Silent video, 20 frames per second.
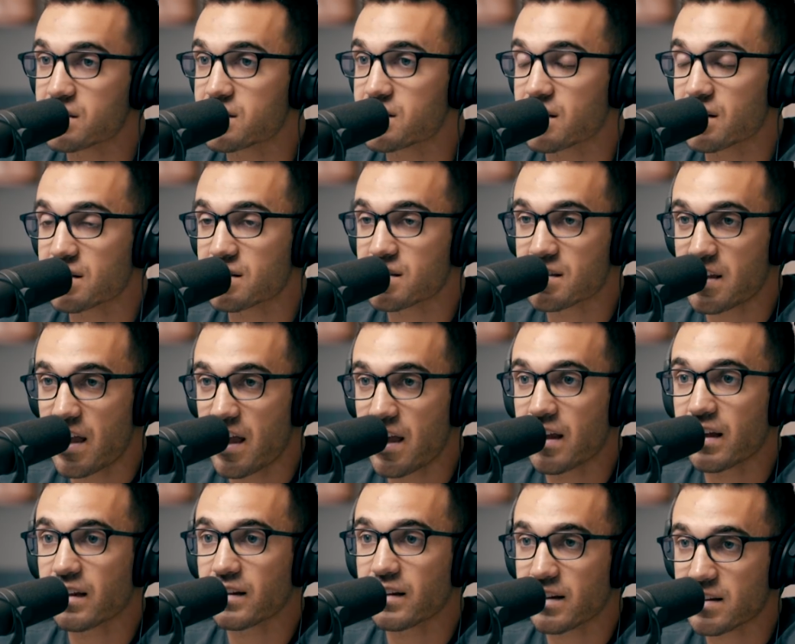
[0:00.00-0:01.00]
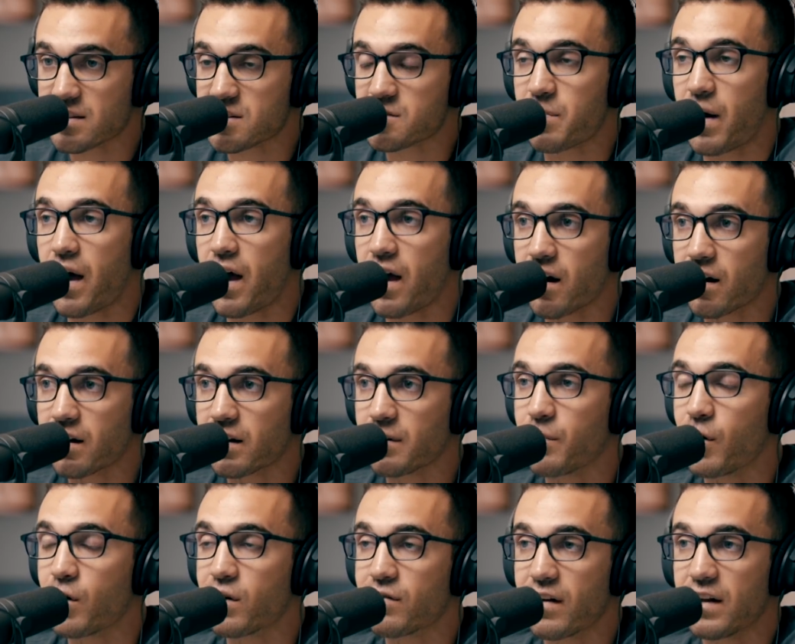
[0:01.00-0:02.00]
It's it's staying like inspired and
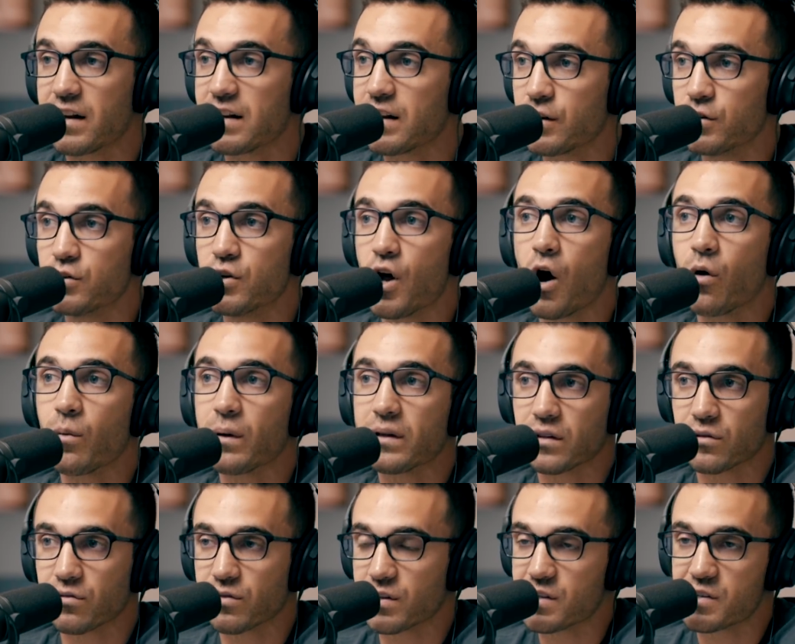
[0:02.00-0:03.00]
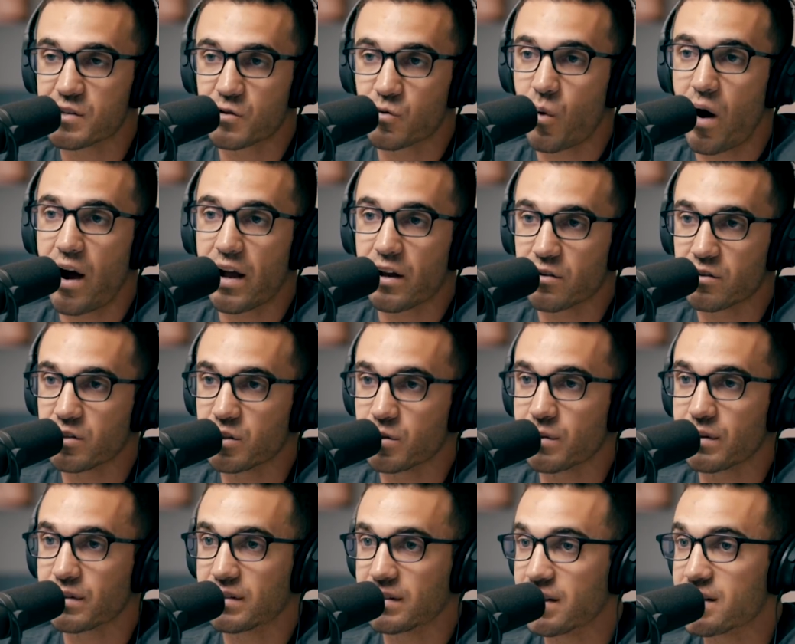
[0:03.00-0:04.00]
motivated and knowing the reason why you're
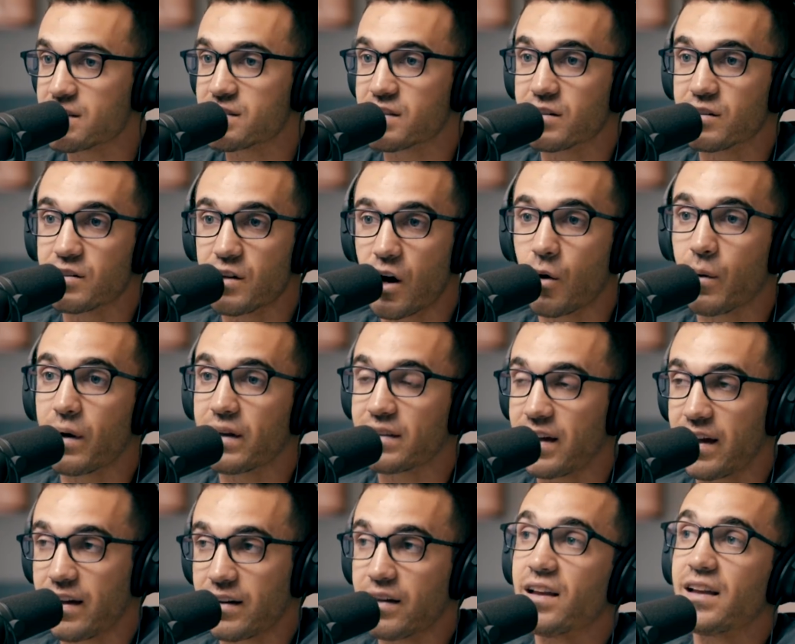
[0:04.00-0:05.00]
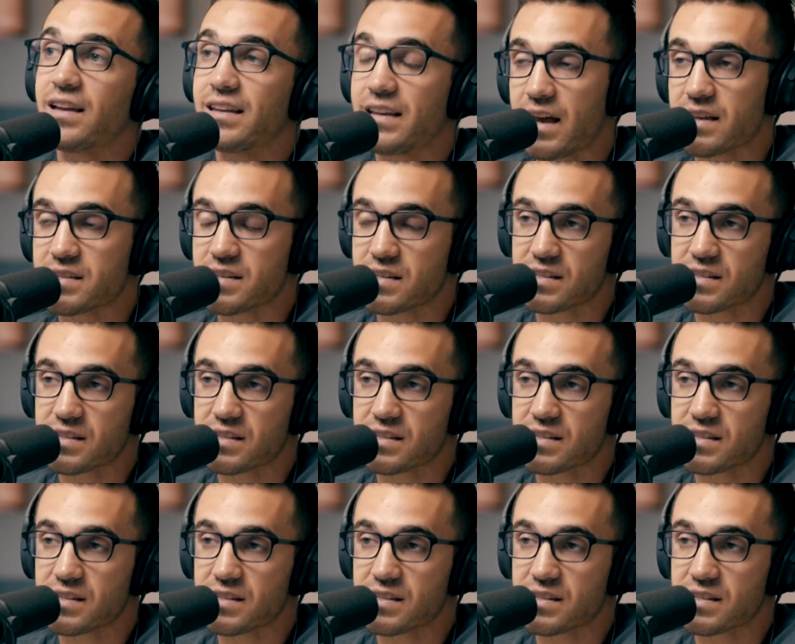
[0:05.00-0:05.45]
doing this and knowing that yes,